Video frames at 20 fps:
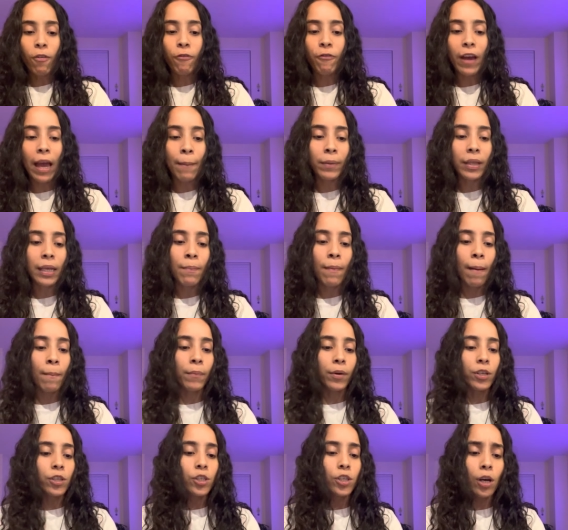family
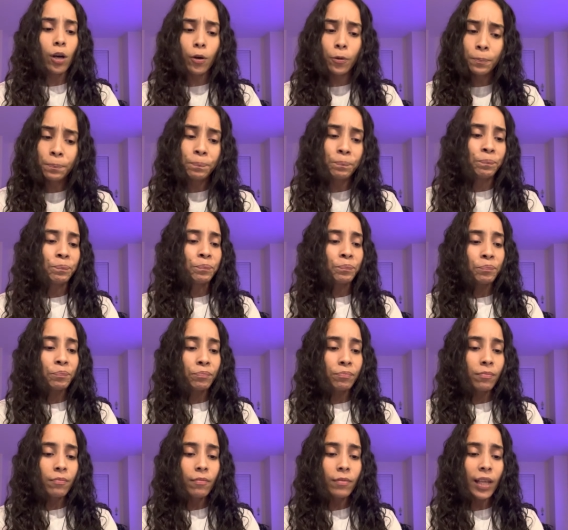members. So
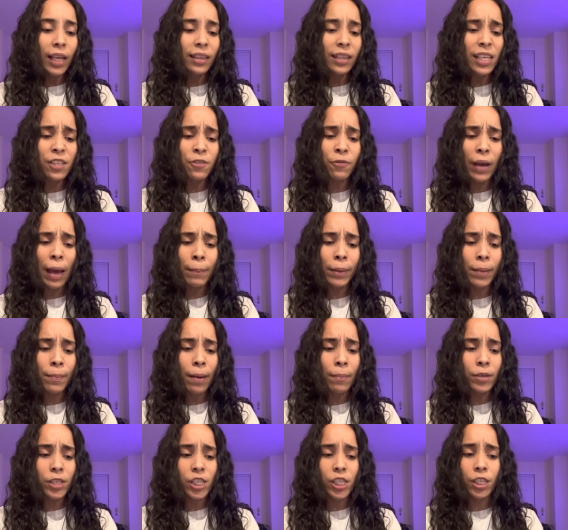These family
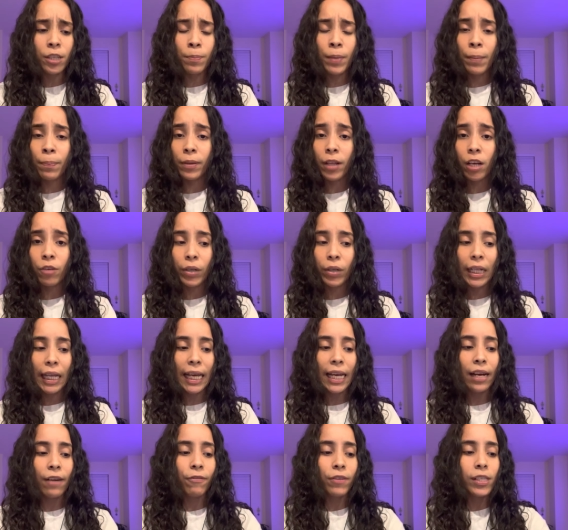members could be blood
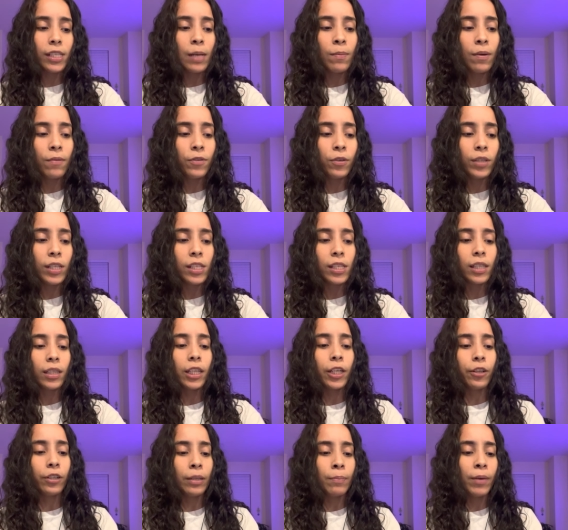related. For some of you, this could
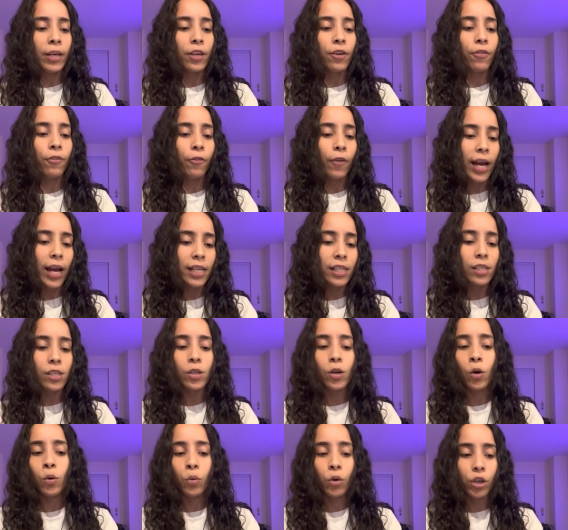literally be your friends,
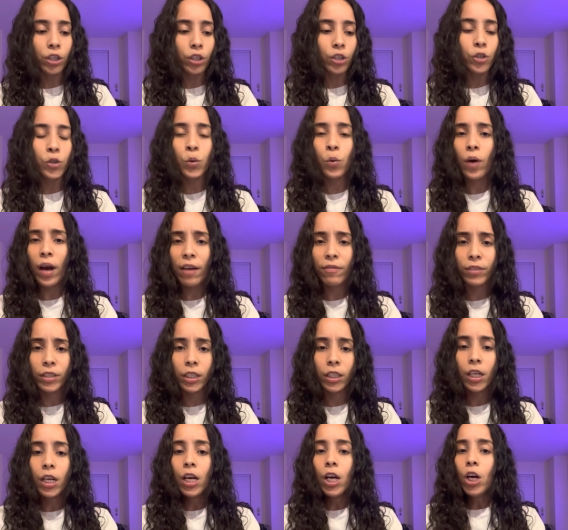co-workers,
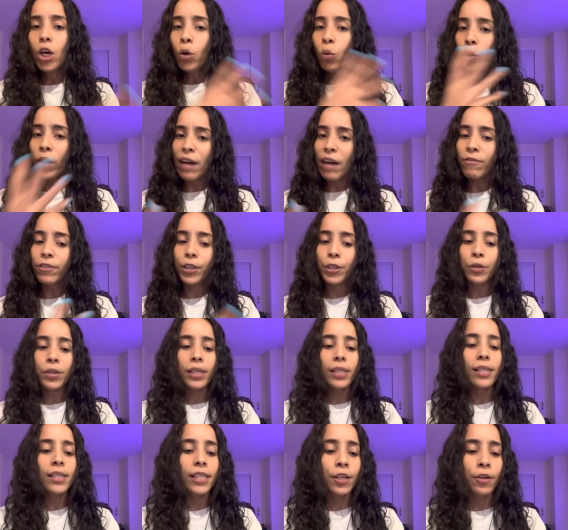whoever, whatever you
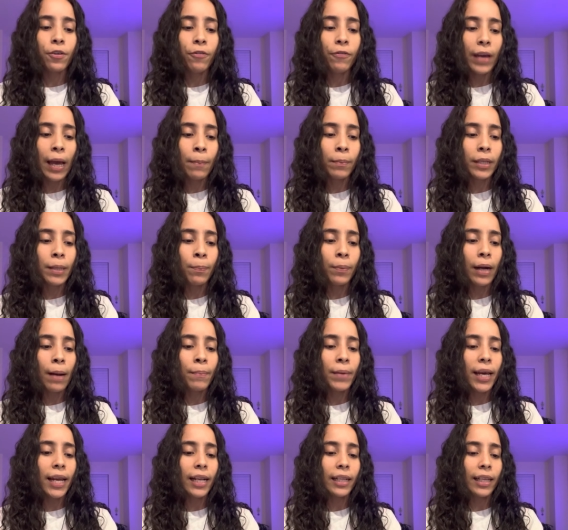consider family. But I'm
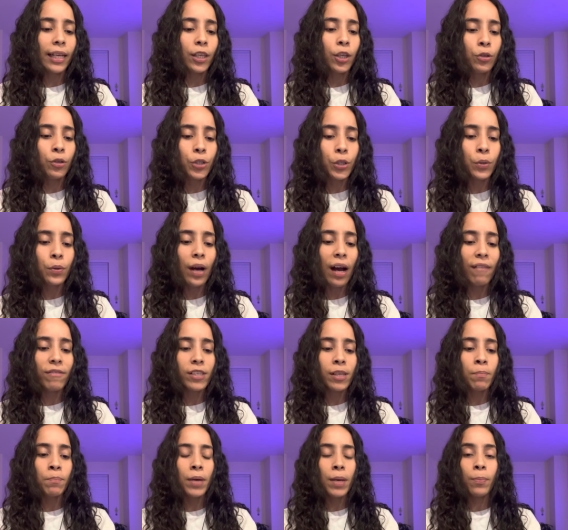getting like you do have
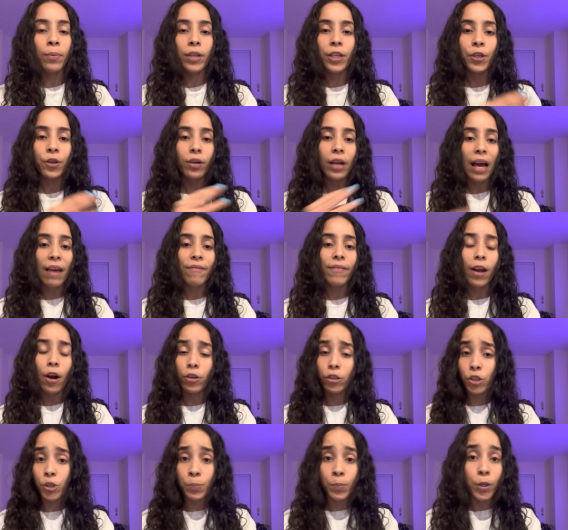some people in your life that are
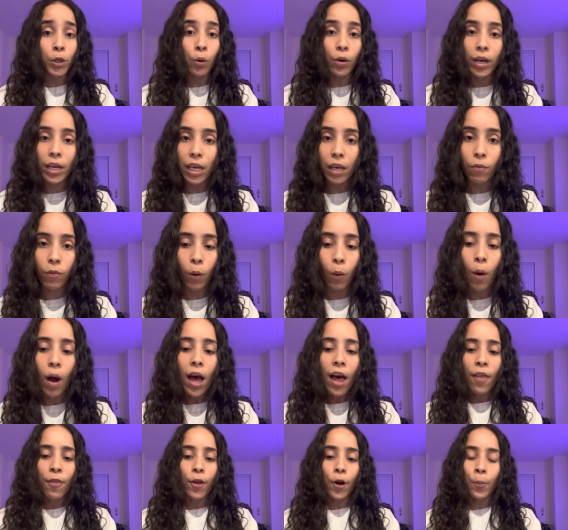just pure evil,
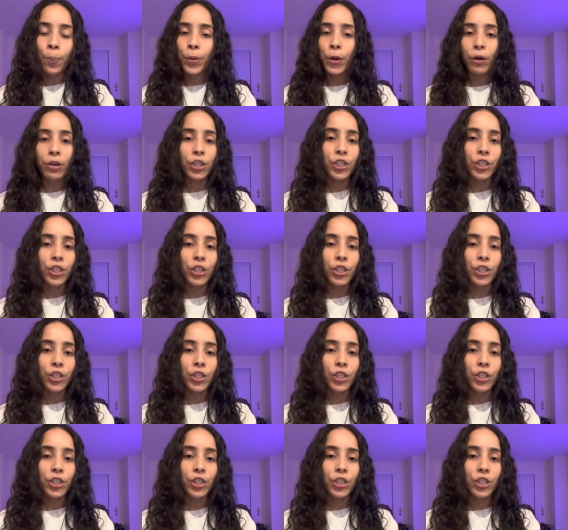that are pure